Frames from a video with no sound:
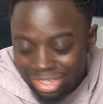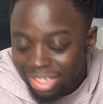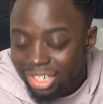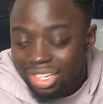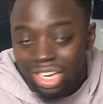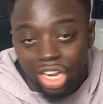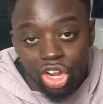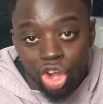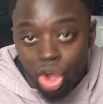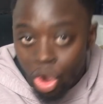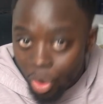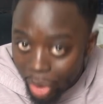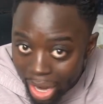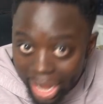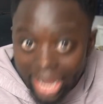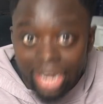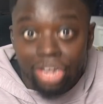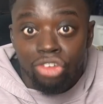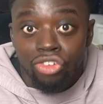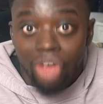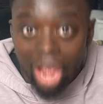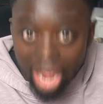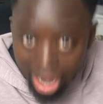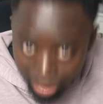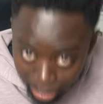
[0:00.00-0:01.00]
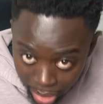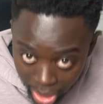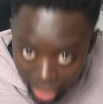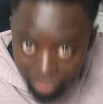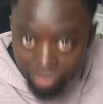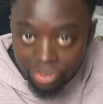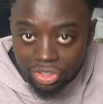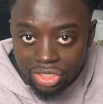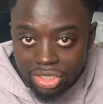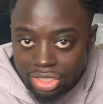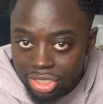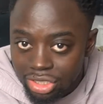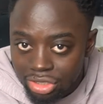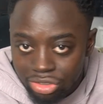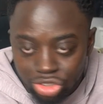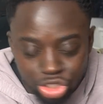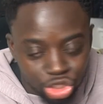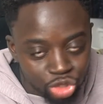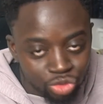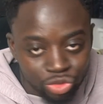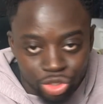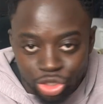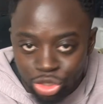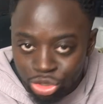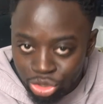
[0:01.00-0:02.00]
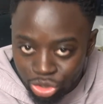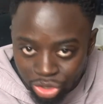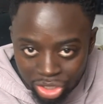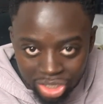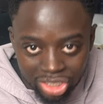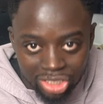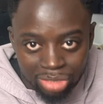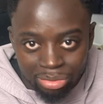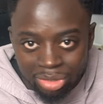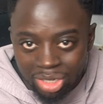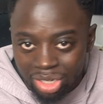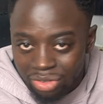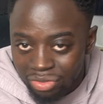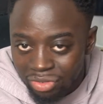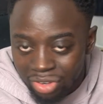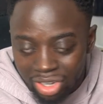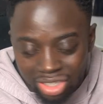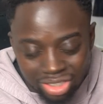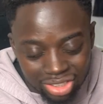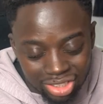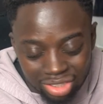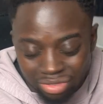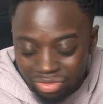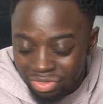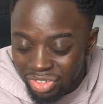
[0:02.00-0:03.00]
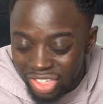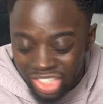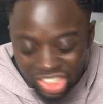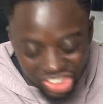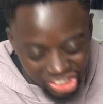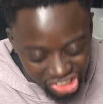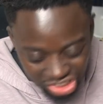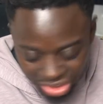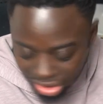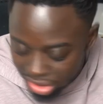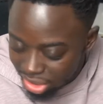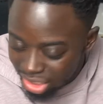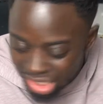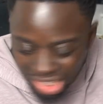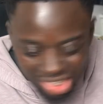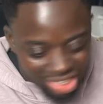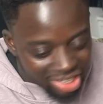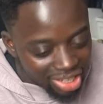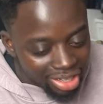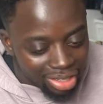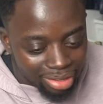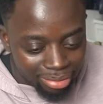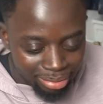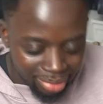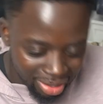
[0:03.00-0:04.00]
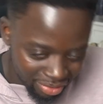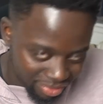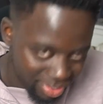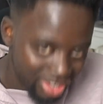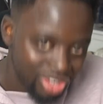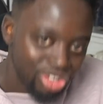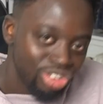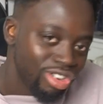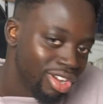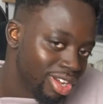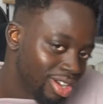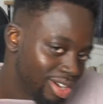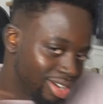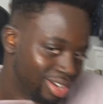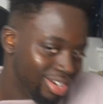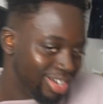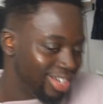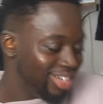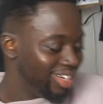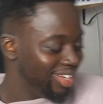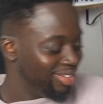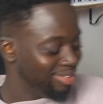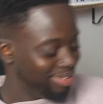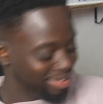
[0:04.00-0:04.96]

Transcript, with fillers: Then go ahead, try breakfast. Just reduce your intermittent fasting, finish. Enjoy your holiday.